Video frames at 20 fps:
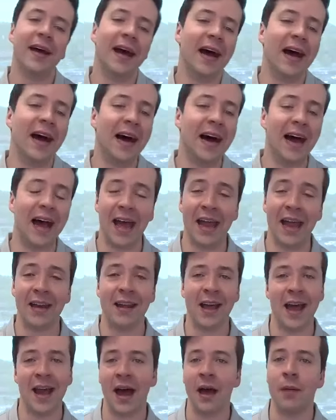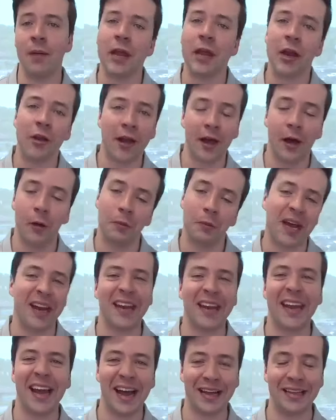And I'm here to help kind
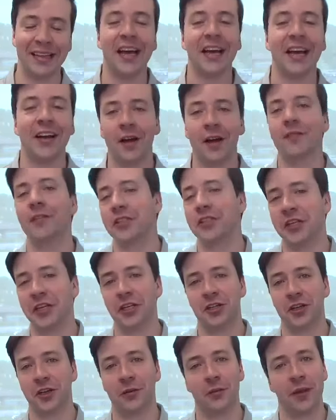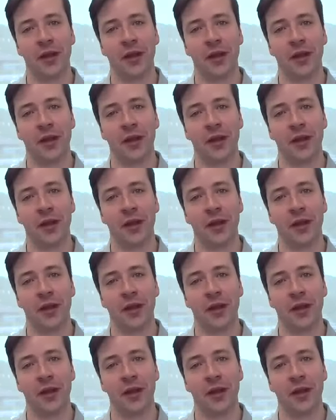of guide that conversation,